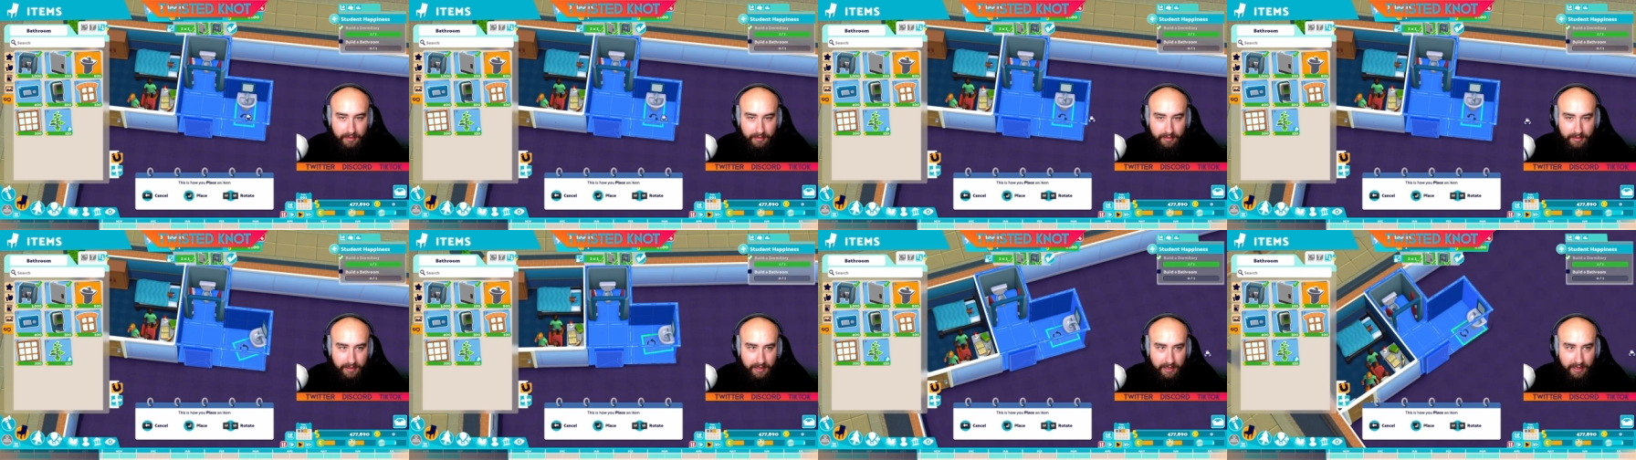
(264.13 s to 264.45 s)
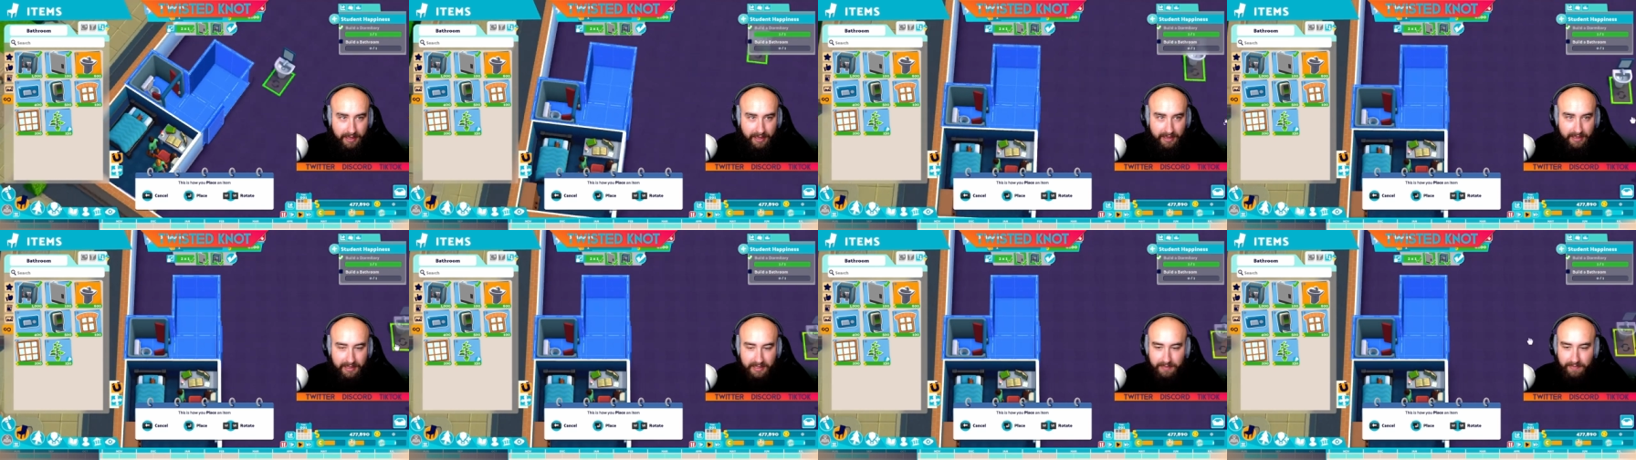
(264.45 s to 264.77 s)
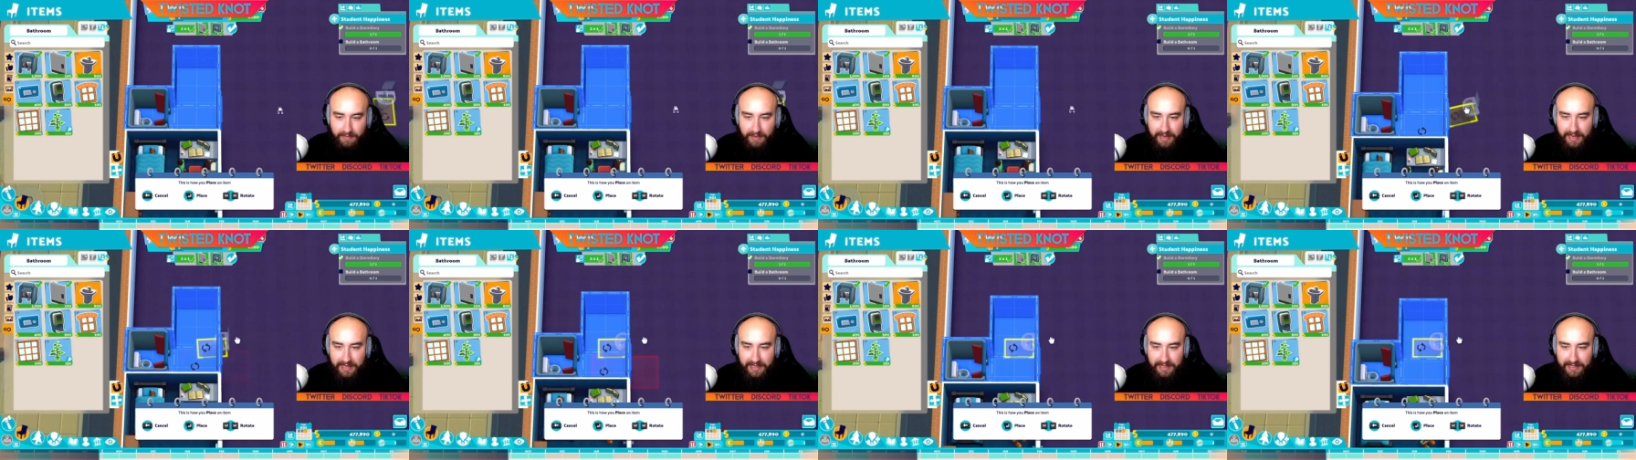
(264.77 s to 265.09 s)
Okay, let us
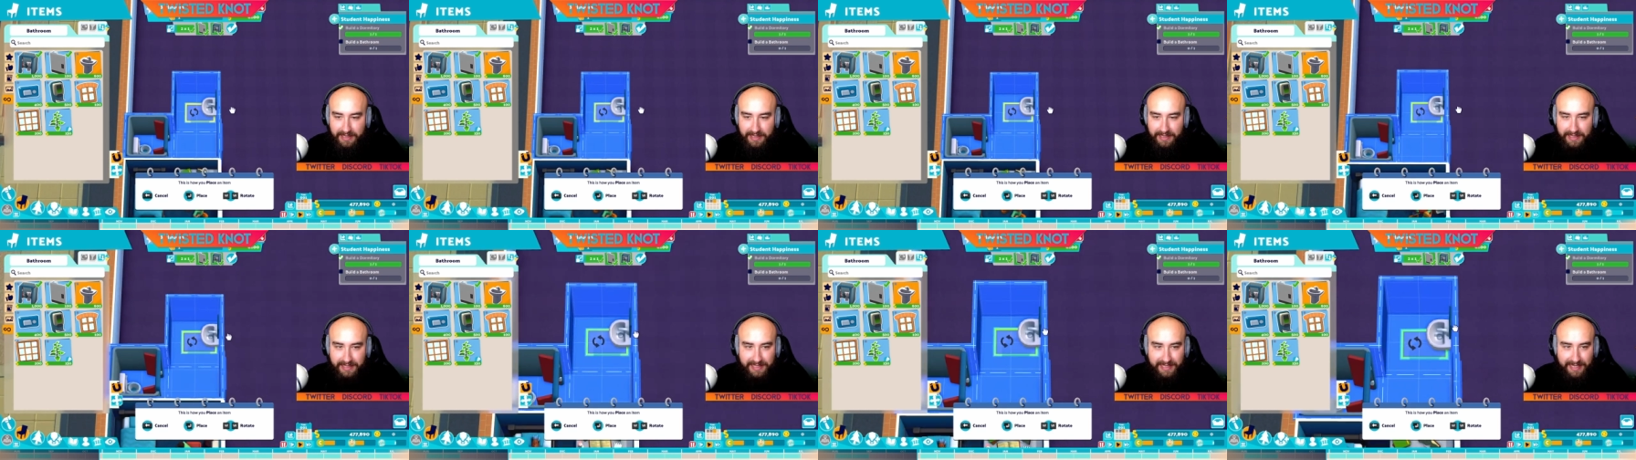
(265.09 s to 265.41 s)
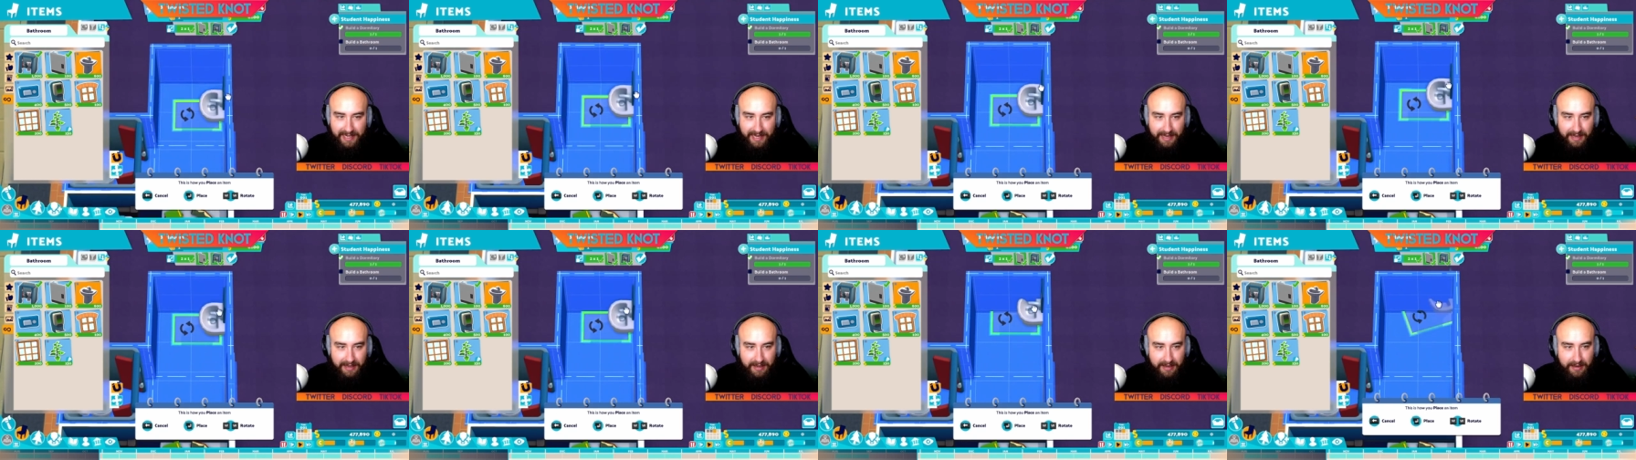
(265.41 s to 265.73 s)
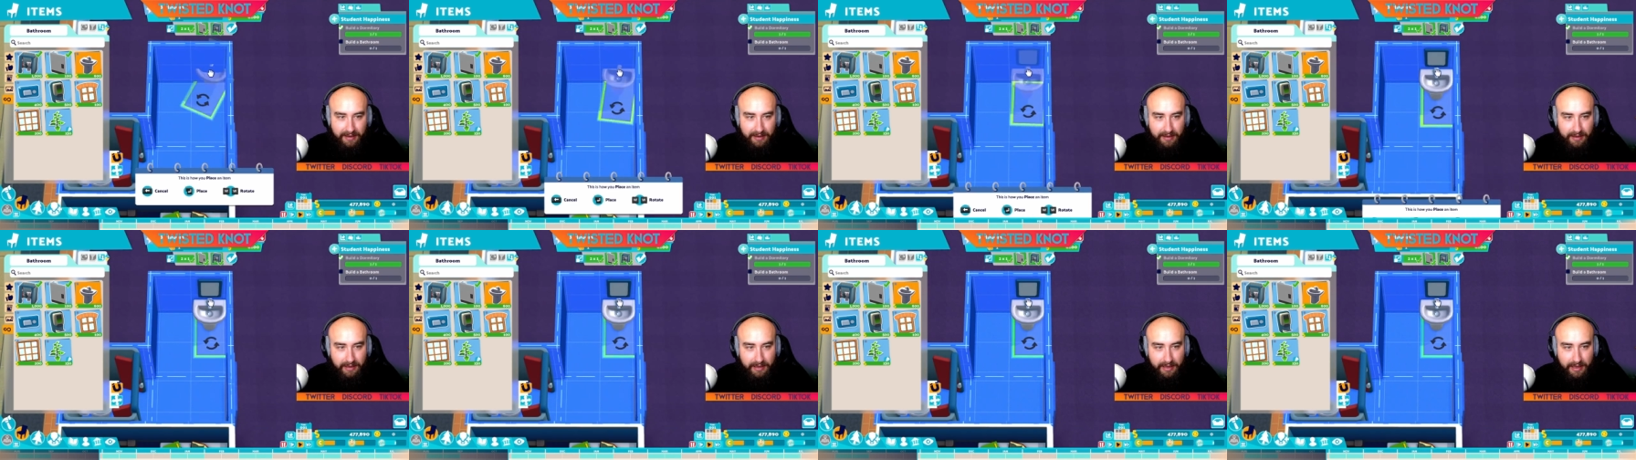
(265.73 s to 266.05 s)
place the sink
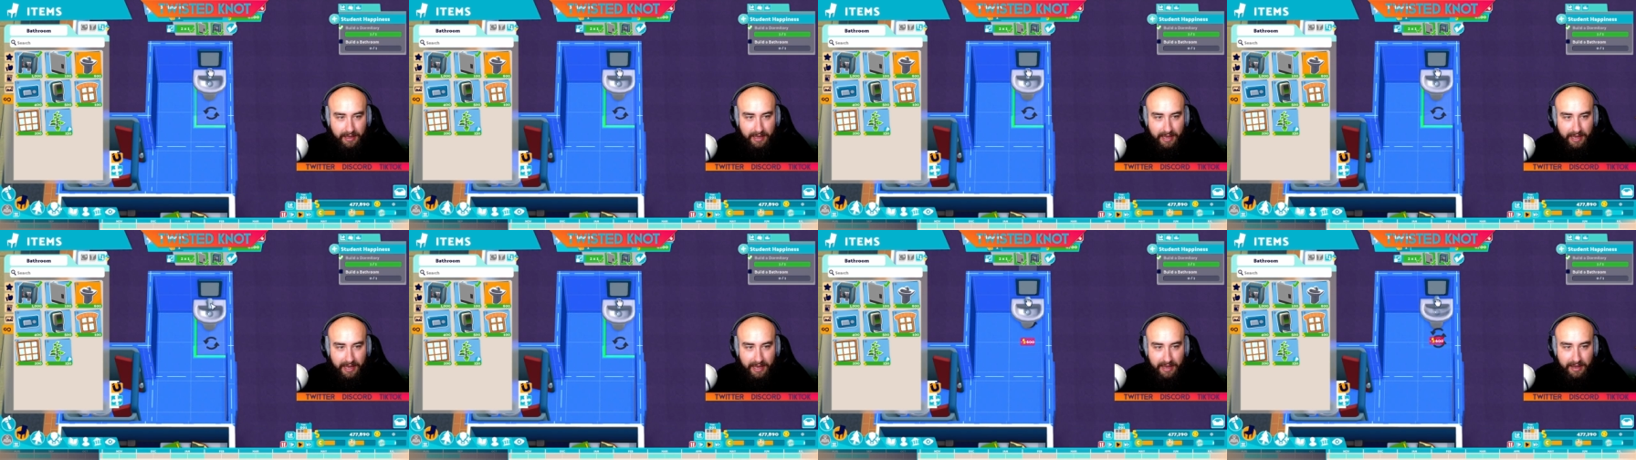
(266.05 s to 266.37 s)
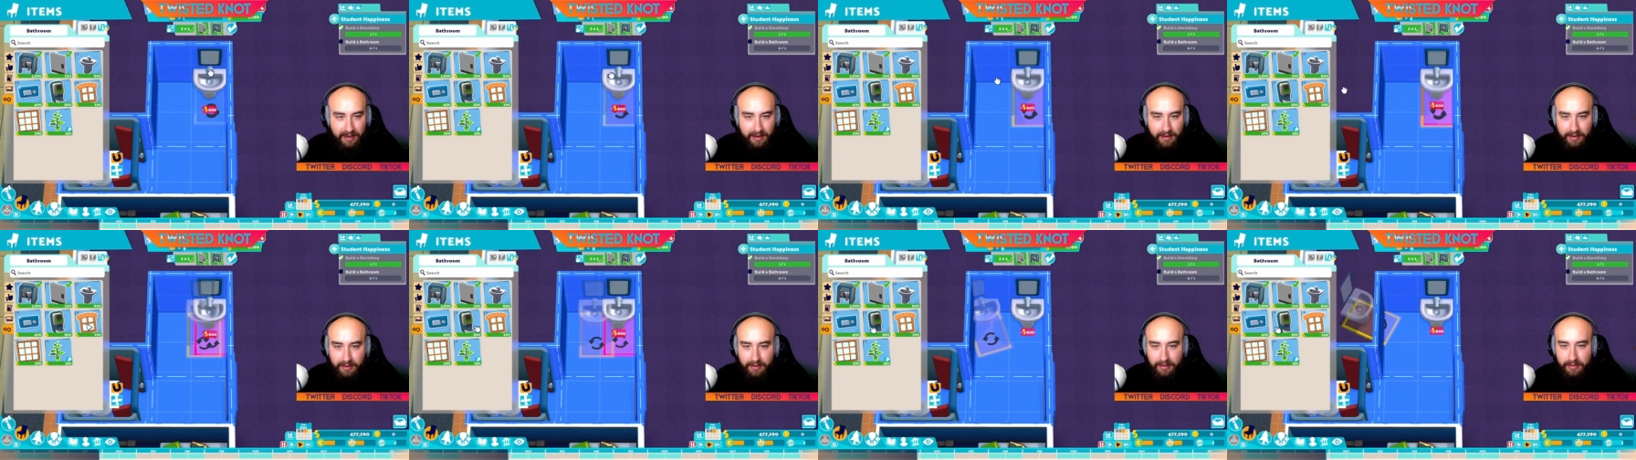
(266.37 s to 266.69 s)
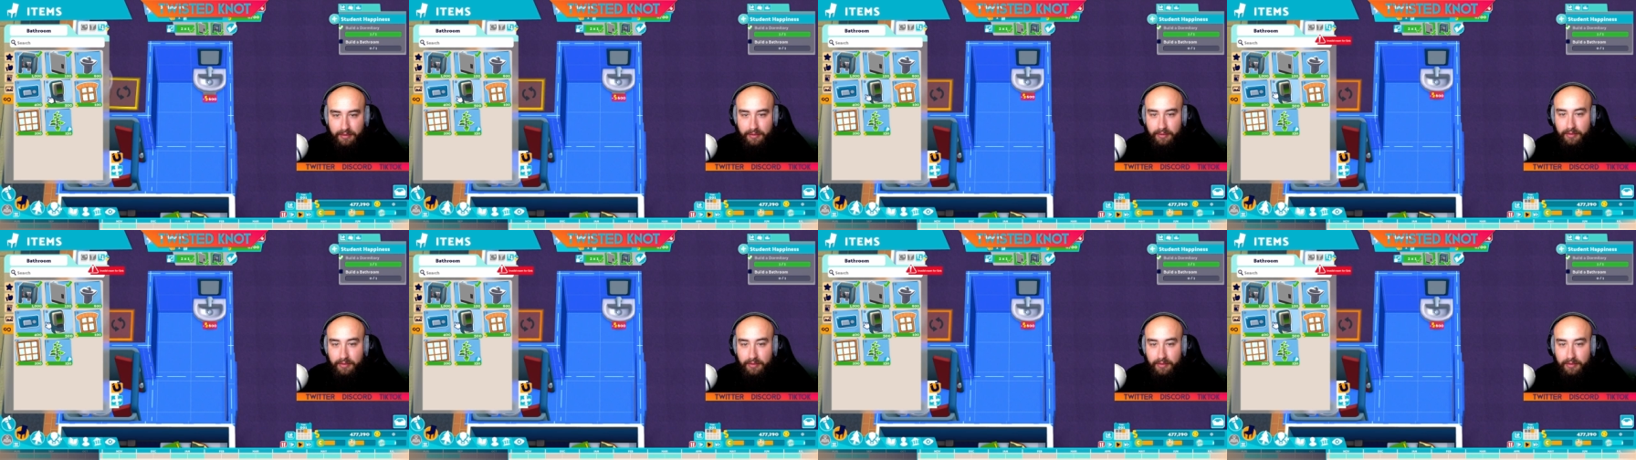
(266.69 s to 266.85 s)
here